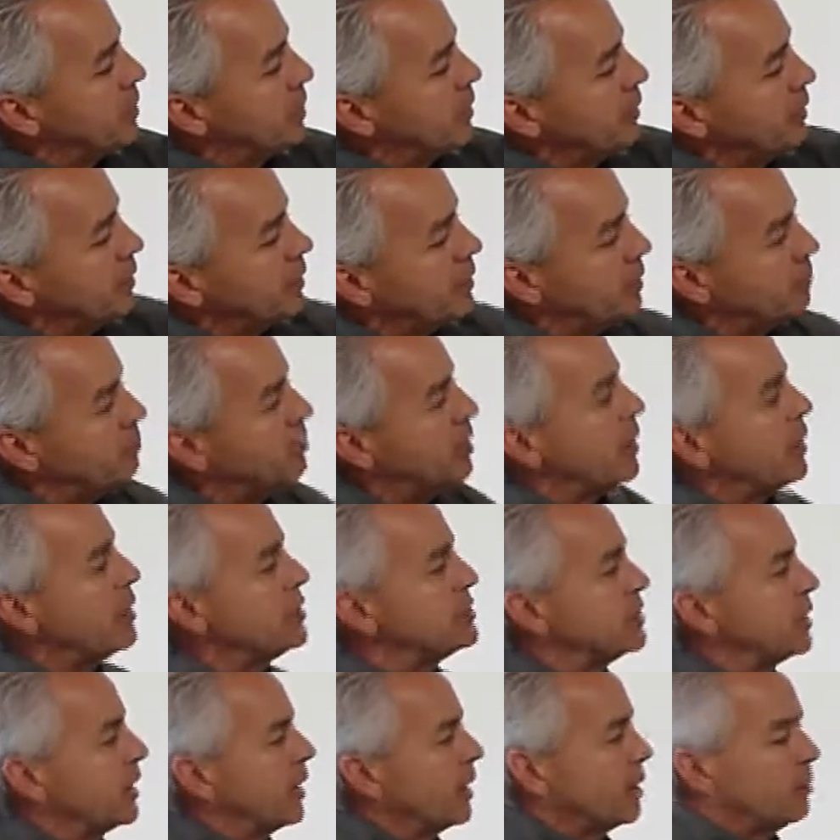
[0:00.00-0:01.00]
here, and it
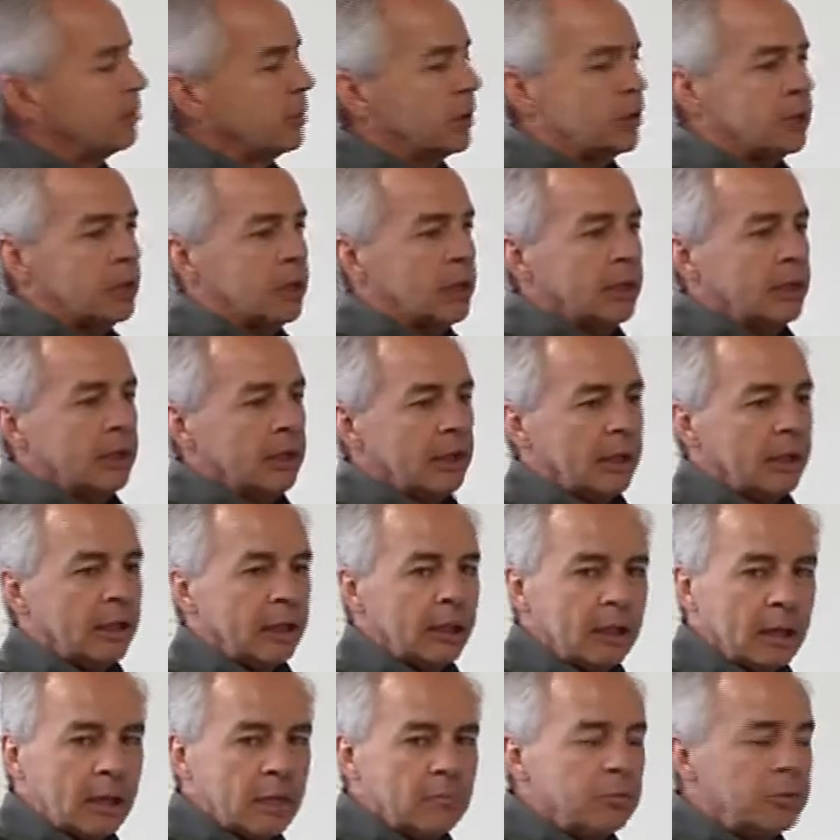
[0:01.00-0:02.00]
buries again, but they
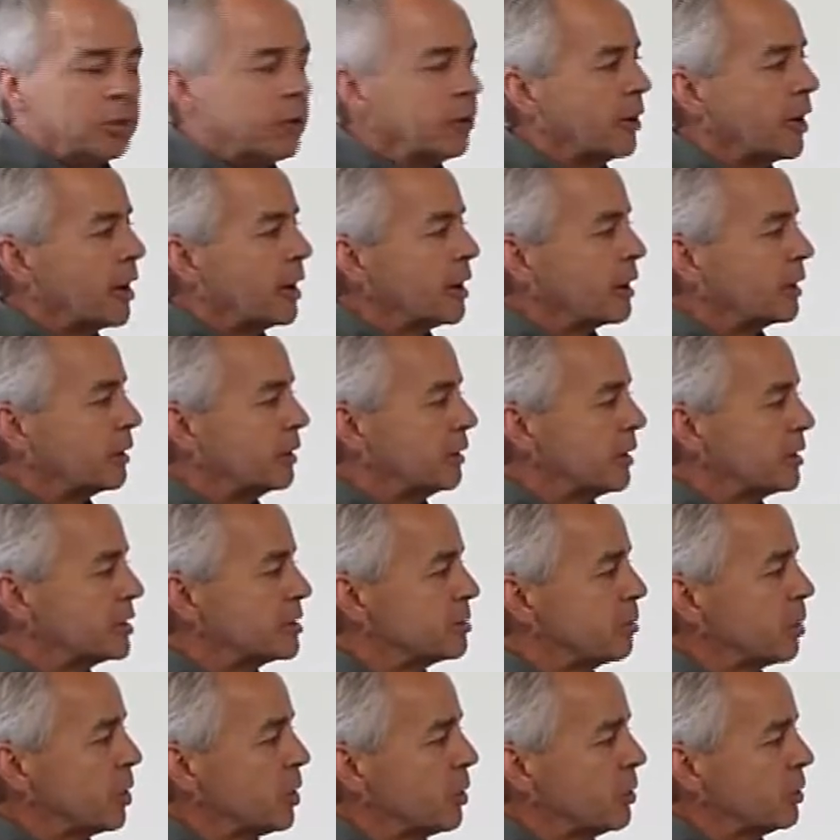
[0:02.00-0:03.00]
get periodically
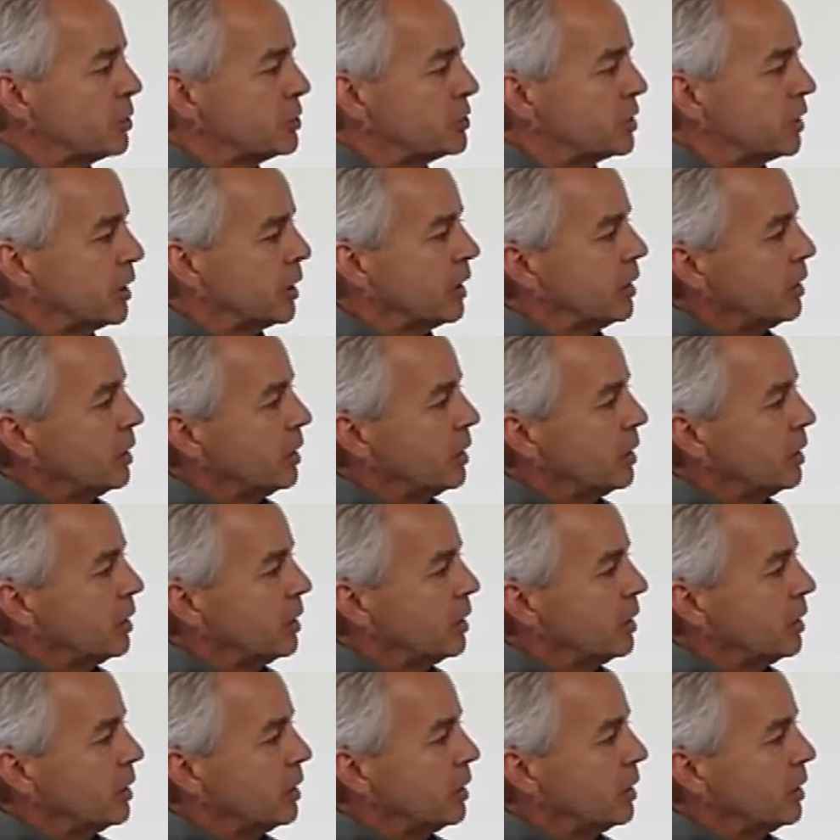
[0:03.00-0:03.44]
exposed.